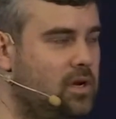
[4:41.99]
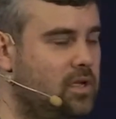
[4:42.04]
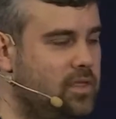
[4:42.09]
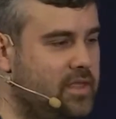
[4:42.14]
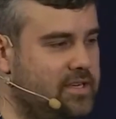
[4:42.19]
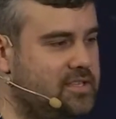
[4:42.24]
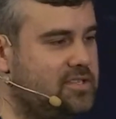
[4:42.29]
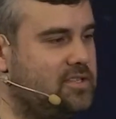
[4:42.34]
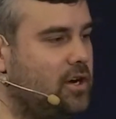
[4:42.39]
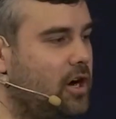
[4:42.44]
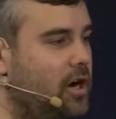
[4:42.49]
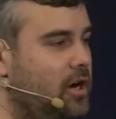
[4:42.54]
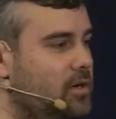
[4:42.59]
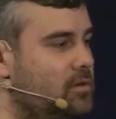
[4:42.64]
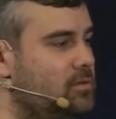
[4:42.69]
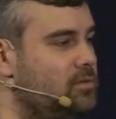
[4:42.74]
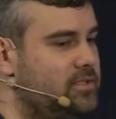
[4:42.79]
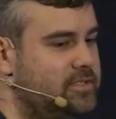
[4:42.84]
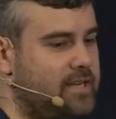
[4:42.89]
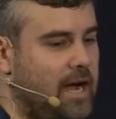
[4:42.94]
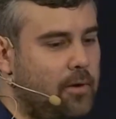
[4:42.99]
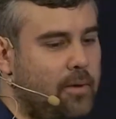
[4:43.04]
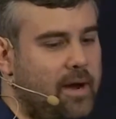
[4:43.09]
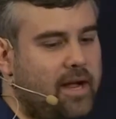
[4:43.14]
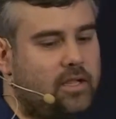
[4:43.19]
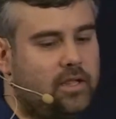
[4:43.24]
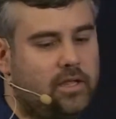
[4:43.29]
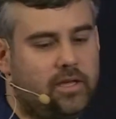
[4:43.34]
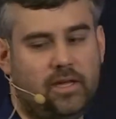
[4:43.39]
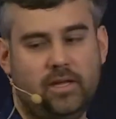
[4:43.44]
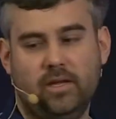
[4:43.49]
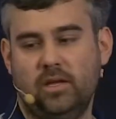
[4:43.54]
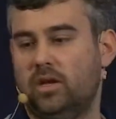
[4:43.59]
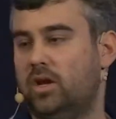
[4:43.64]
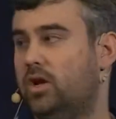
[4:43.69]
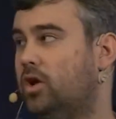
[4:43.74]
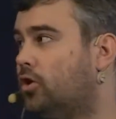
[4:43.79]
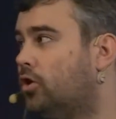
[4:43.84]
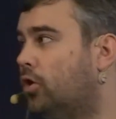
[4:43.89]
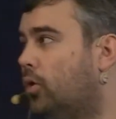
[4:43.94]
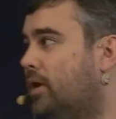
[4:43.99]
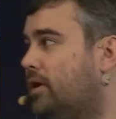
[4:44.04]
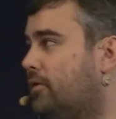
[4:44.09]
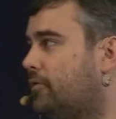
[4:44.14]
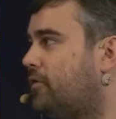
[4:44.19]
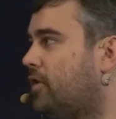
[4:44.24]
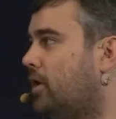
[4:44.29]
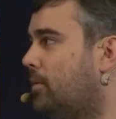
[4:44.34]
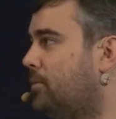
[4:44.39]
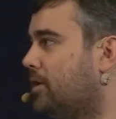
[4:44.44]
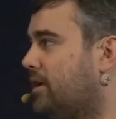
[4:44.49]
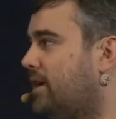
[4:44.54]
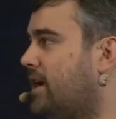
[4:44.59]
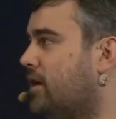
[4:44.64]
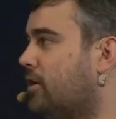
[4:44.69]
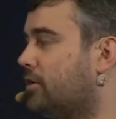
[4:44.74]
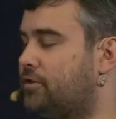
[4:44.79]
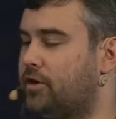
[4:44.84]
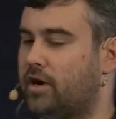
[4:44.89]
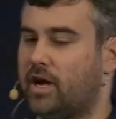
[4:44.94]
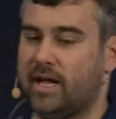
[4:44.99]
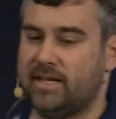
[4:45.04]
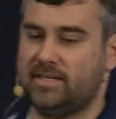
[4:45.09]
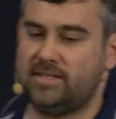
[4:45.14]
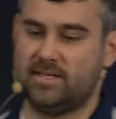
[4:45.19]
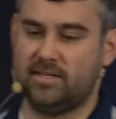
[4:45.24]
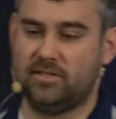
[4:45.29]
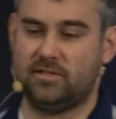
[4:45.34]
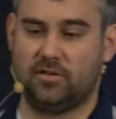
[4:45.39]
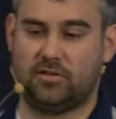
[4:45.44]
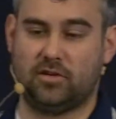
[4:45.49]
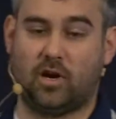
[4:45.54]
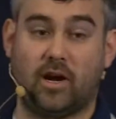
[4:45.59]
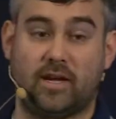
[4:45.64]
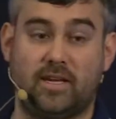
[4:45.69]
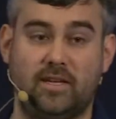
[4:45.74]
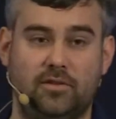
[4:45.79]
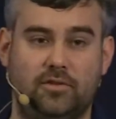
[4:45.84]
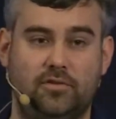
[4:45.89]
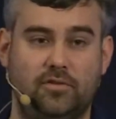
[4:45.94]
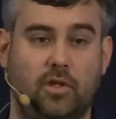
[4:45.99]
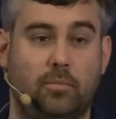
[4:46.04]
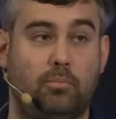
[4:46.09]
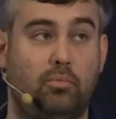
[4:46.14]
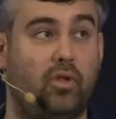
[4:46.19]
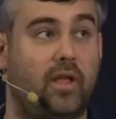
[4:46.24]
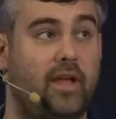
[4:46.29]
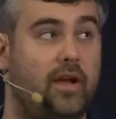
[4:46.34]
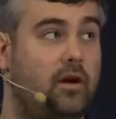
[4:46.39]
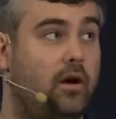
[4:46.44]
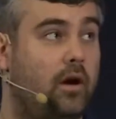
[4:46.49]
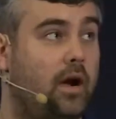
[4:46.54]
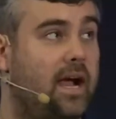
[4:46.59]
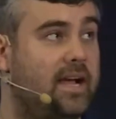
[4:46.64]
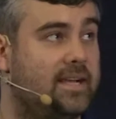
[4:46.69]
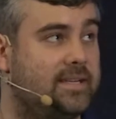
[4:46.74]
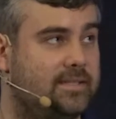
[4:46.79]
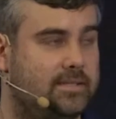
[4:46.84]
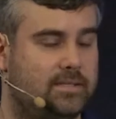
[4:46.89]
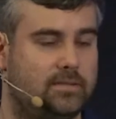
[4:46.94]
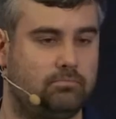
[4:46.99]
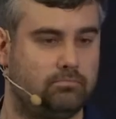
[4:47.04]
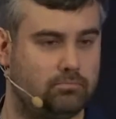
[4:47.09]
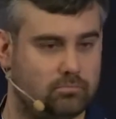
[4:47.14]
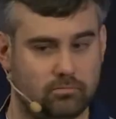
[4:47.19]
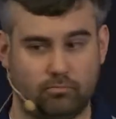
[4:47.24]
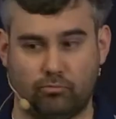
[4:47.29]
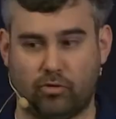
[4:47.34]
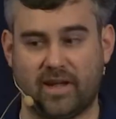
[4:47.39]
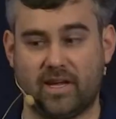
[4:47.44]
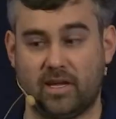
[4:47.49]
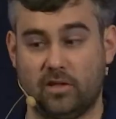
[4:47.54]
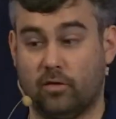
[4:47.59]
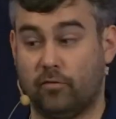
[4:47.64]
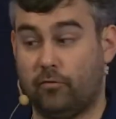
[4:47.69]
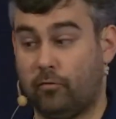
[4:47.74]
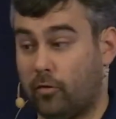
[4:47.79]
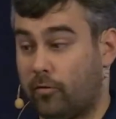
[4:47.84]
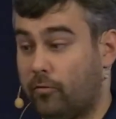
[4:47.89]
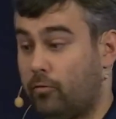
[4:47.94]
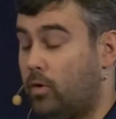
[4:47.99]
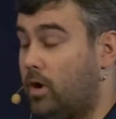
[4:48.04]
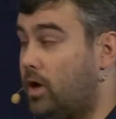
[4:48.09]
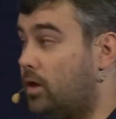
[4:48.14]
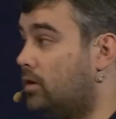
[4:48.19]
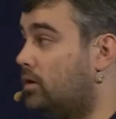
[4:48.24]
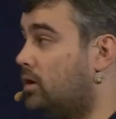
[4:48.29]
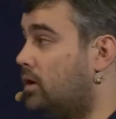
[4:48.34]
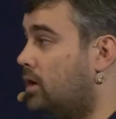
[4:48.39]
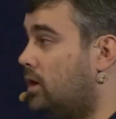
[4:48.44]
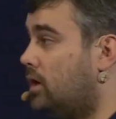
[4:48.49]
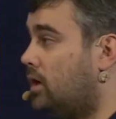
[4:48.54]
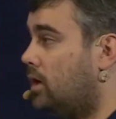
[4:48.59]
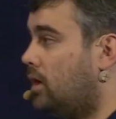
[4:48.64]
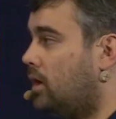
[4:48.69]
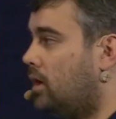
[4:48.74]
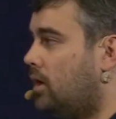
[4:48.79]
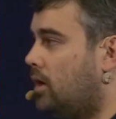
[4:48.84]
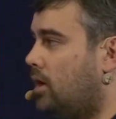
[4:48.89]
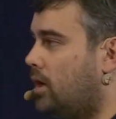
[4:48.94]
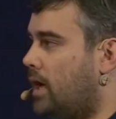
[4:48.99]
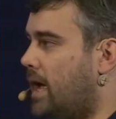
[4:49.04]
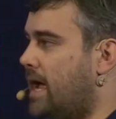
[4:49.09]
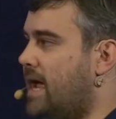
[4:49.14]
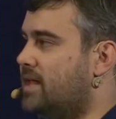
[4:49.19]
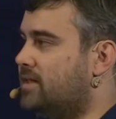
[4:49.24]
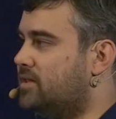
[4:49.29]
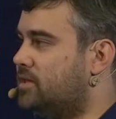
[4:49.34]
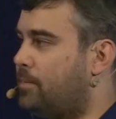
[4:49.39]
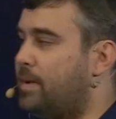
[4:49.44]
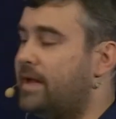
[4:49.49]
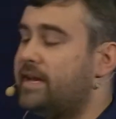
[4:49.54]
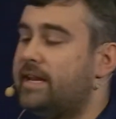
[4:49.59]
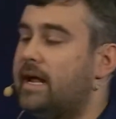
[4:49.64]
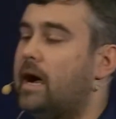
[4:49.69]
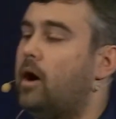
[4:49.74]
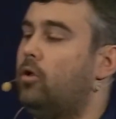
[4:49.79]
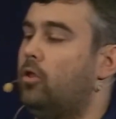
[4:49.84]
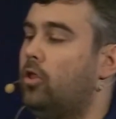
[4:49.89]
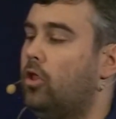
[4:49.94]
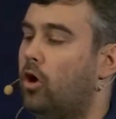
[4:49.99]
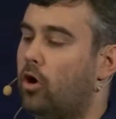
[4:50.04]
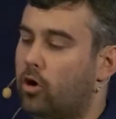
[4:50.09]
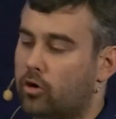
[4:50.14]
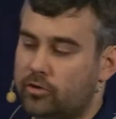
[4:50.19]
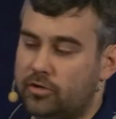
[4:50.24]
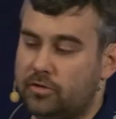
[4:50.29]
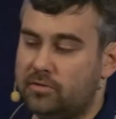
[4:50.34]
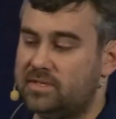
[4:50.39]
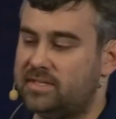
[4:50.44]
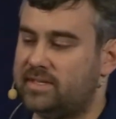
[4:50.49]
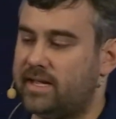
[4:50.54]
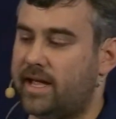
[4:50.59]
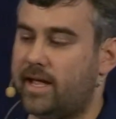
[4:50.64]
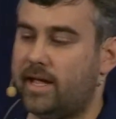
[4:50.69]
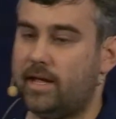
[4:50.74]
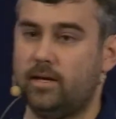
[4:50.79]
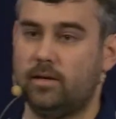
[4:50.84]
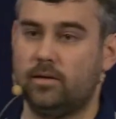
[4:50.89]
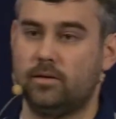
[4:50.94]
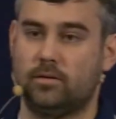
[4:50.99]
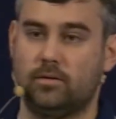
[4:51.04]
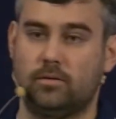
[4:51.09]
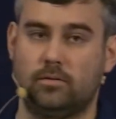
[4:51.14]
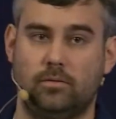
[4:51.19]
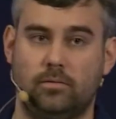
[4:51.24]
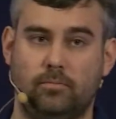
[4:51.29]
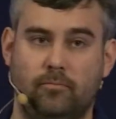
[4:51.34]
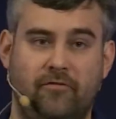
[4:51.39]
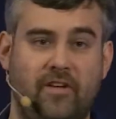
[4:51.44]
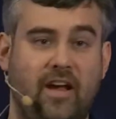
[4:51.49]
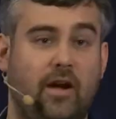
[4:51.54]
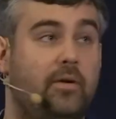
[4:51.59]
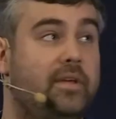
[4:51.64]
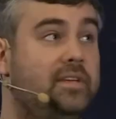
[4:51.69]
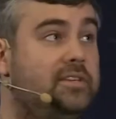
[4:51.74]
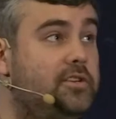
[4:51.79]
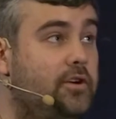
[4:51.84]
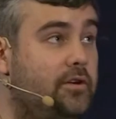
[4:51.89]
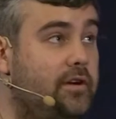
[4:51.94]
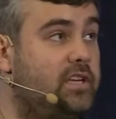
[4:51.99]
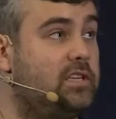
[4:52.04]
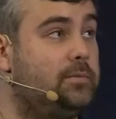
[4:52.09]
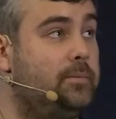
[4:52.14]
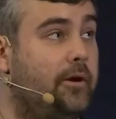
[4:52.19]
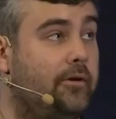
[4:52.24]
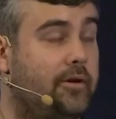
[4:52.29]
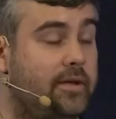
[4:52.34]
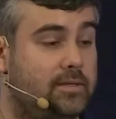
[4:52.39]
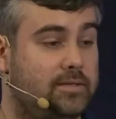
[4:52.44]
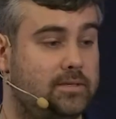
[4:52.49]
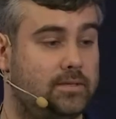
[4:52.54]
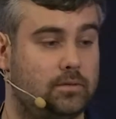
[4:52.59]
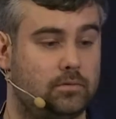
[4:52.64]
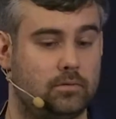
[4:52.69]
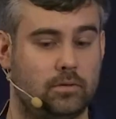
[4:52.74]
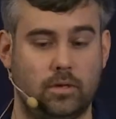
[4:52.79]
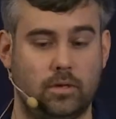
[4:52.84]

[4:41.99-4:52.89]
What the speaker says: They start directly going from the character Icy to talking to the player as breaking the fourth wall. And depending how long you stay, varies your experience.